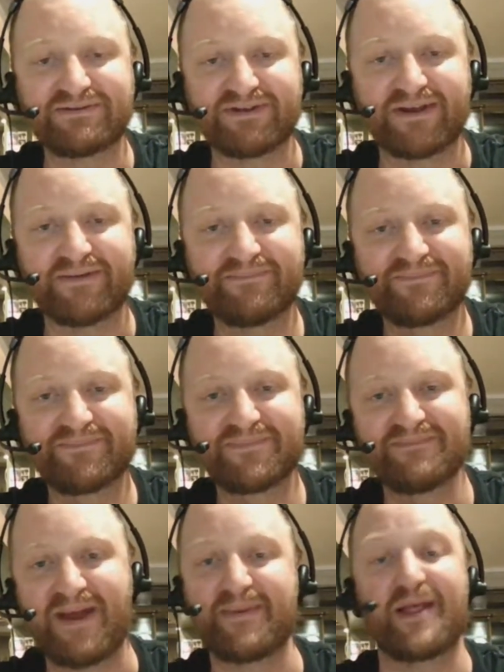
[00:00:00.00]
So
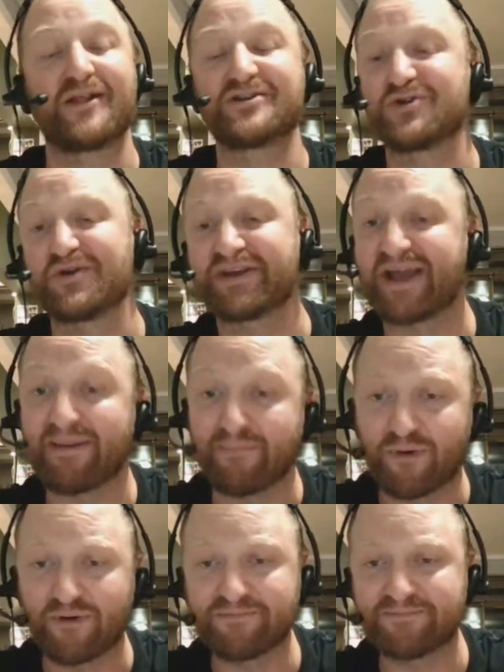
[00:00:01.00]
maybe I'll enjoy the game
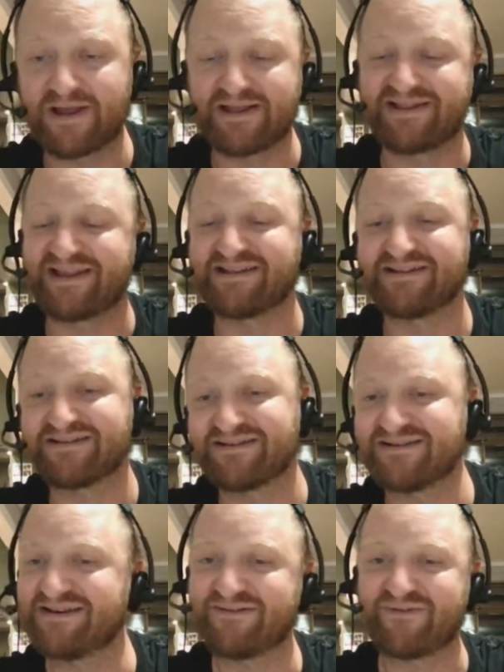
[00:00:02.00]
more, and
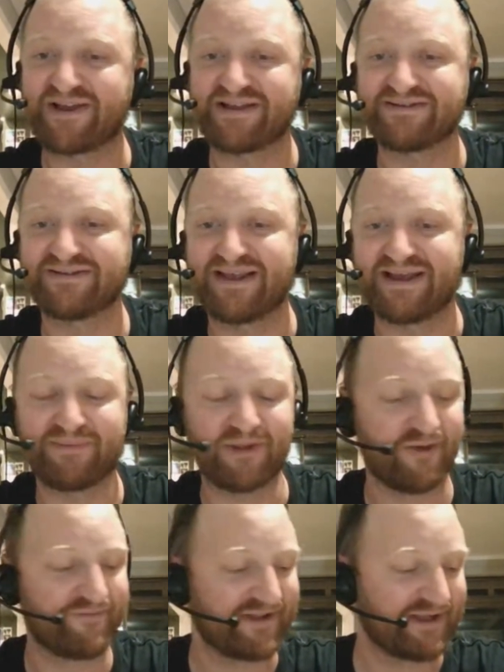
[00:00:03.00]
then if we can
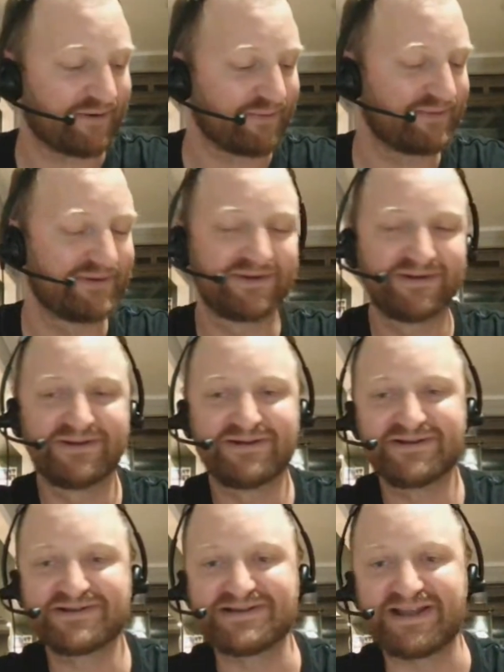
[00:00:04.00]
pull off a little
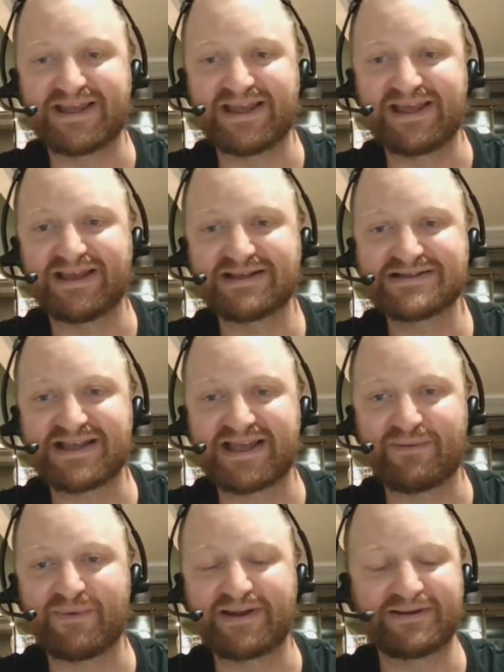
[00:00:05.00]
sneaky
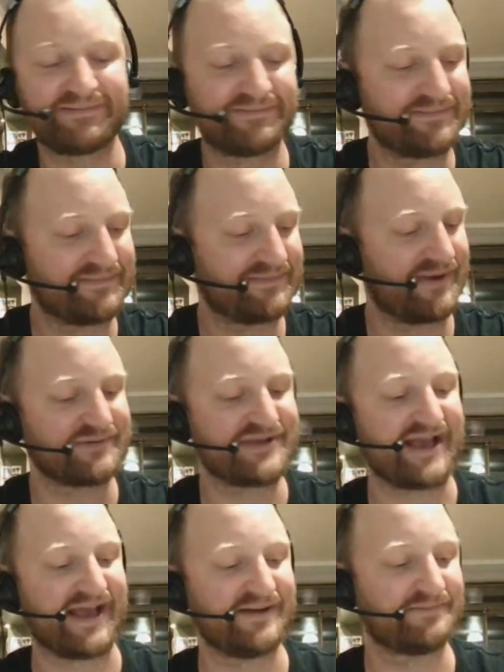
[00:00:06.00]
win, I'll
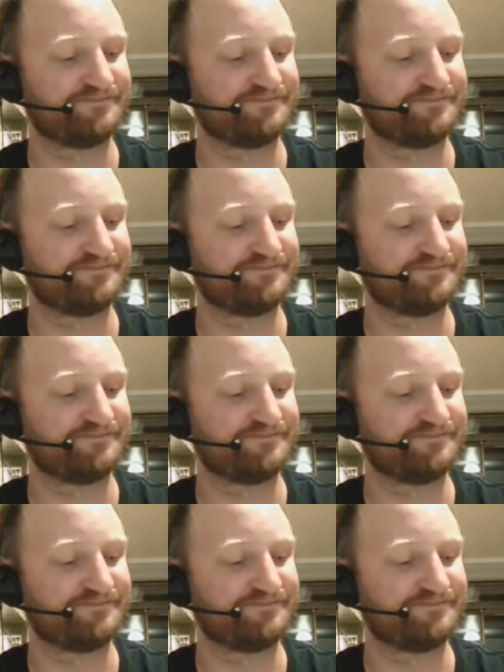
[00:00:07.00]
take it.